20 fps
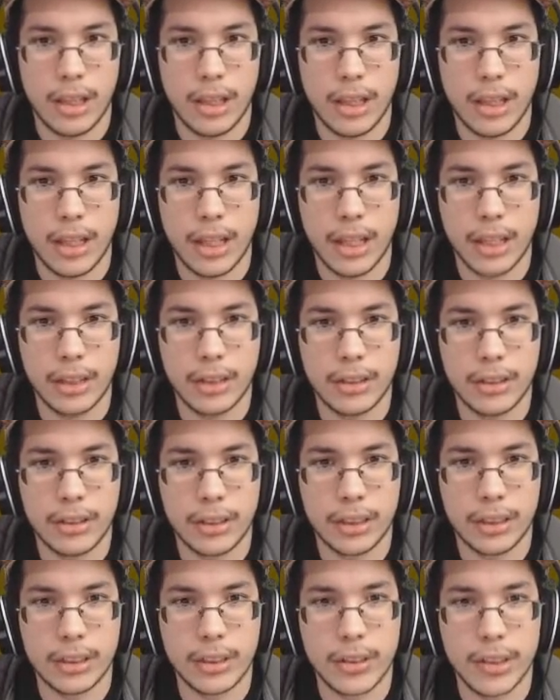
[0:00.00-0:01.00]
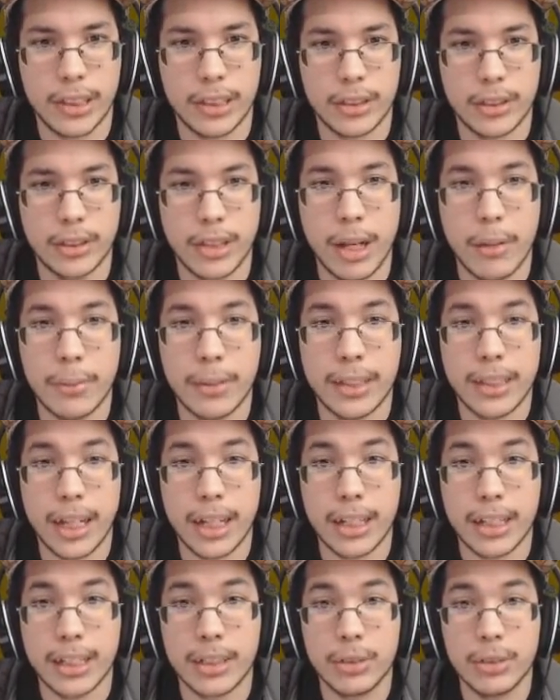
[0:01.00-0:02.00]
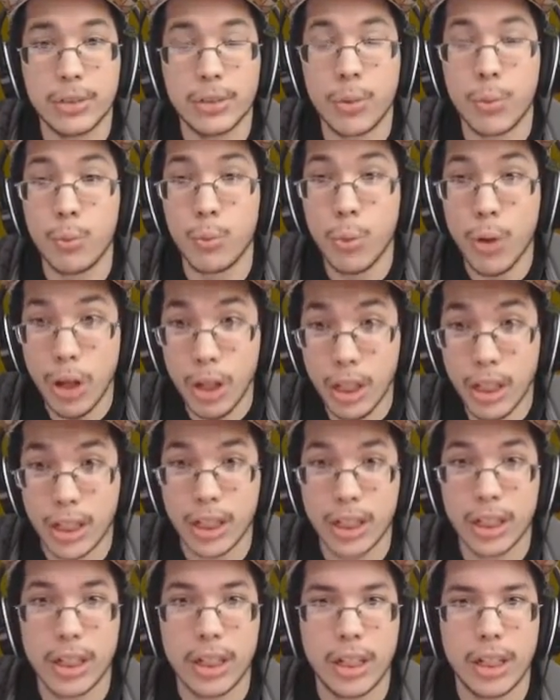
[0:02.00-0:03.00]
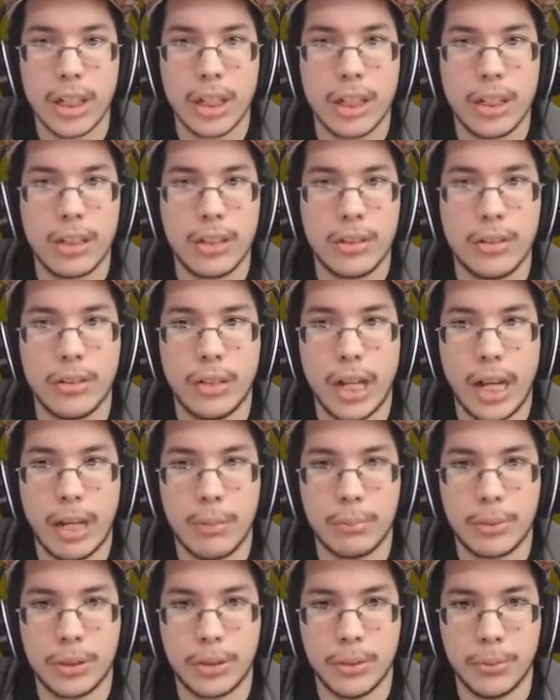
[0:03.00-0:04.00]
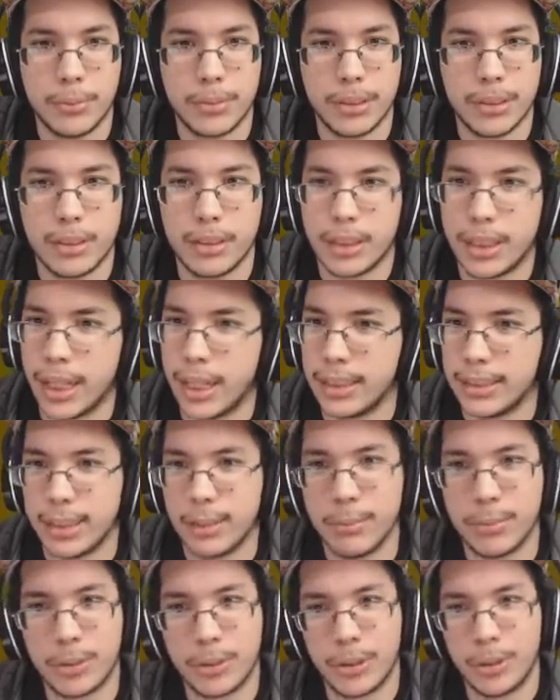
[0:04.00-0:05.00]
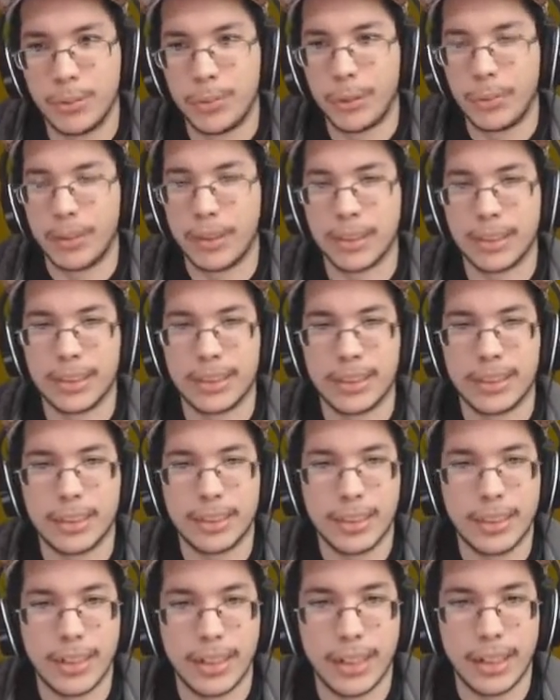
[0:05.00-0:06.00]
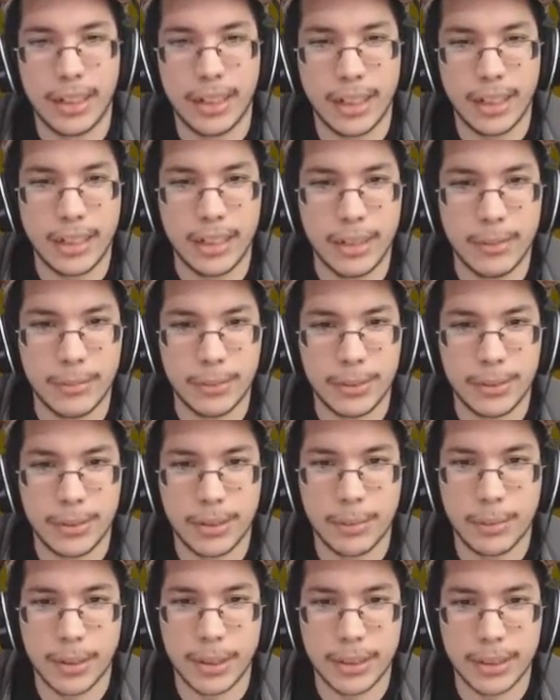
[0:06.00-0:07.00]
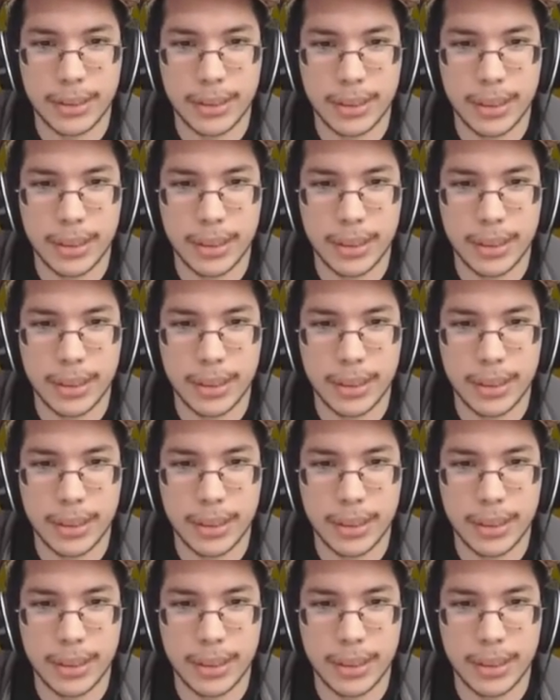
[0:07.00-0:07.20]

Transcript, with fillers: Thank goodness. All right. So now Madonna can do some work. Dude, I'm souped. Guys, I'm souped about this. All right. I'm stoked about this.